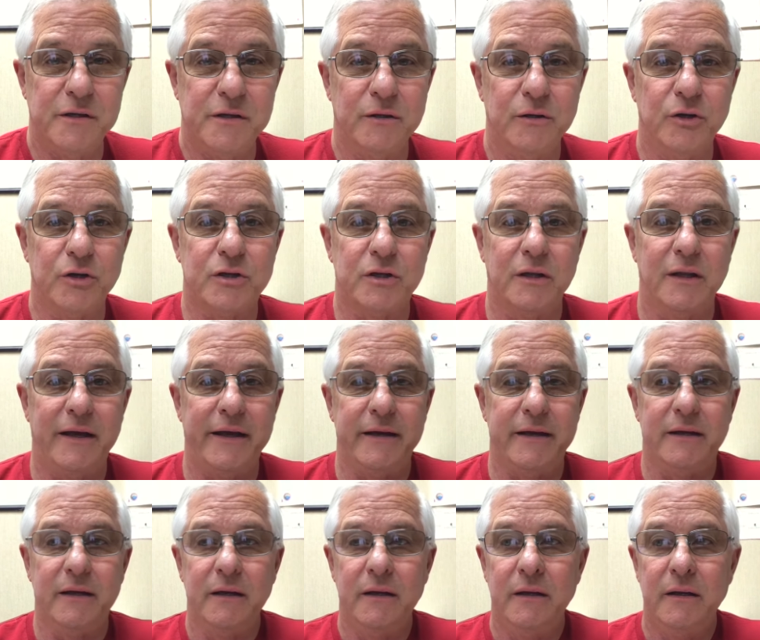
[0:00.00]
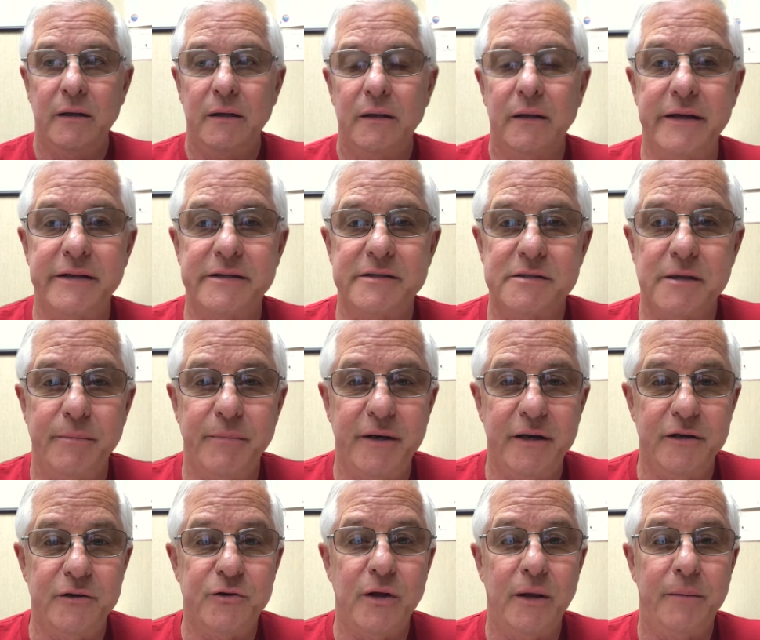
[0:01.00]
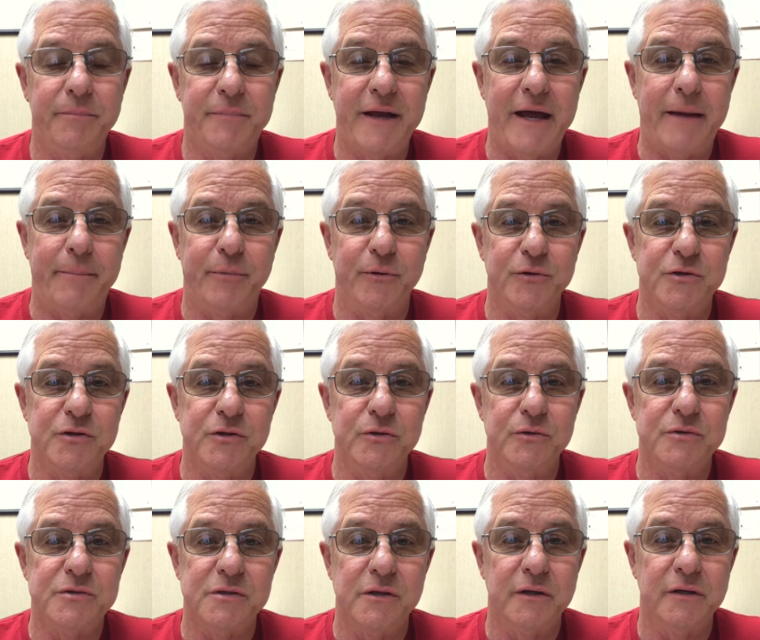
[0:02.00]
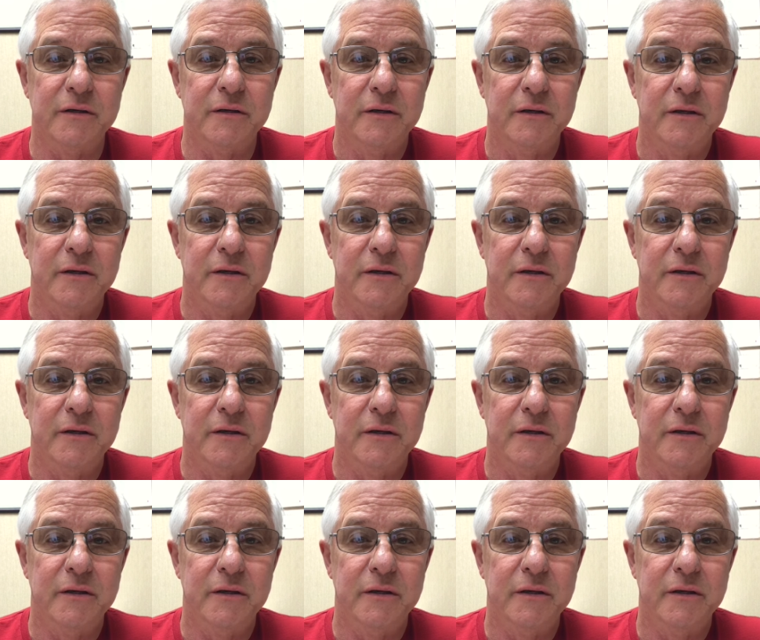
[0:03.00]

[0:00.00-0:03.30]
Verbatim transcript: It looked like like somebody had dumped apple juice in a